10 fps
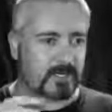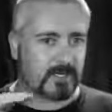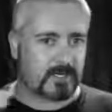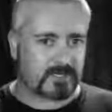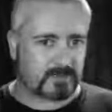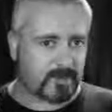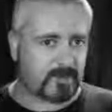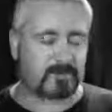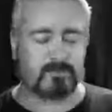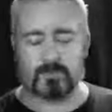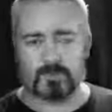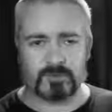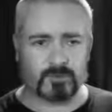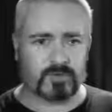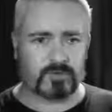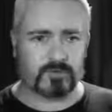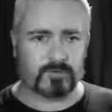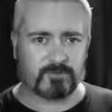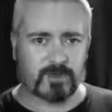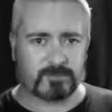uh, estimating and what we've heard
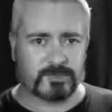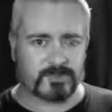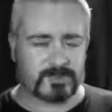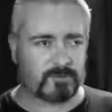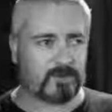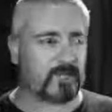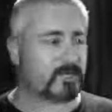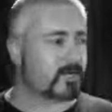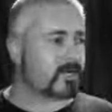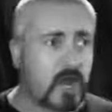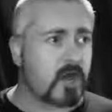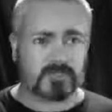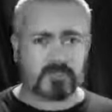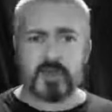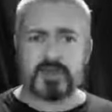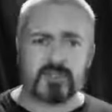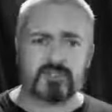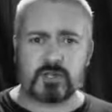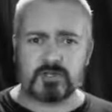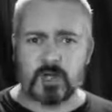from developers and stuff like that. It's not a
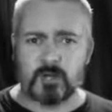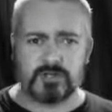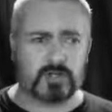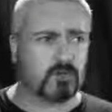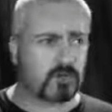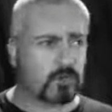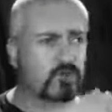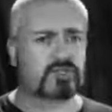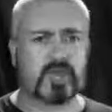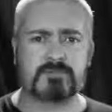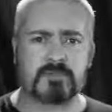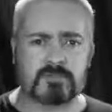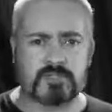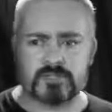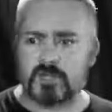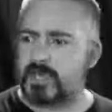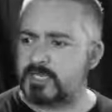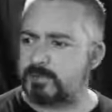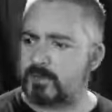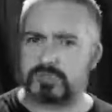next-gen console. The launch games look just like
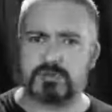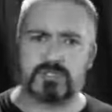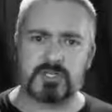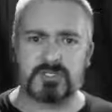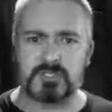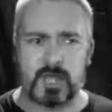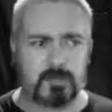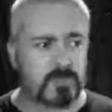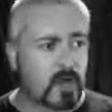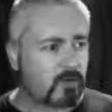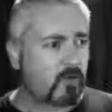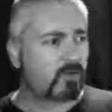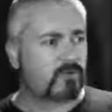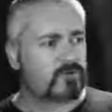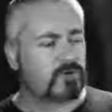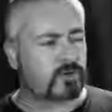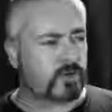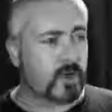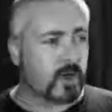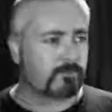Xbox 360 games. Call of
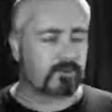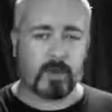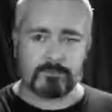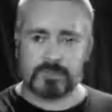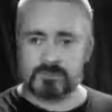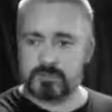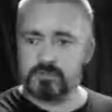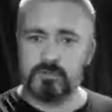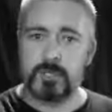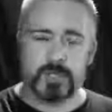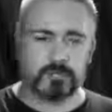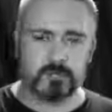Duty Blops 2